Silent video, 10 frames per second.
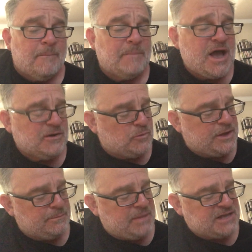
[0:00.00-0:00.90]
but
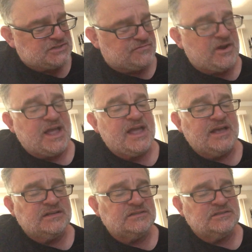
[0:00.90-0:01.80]
we're best
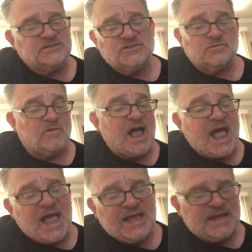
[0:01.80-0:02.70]
friends,
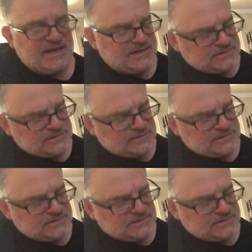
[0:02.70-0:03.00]
right?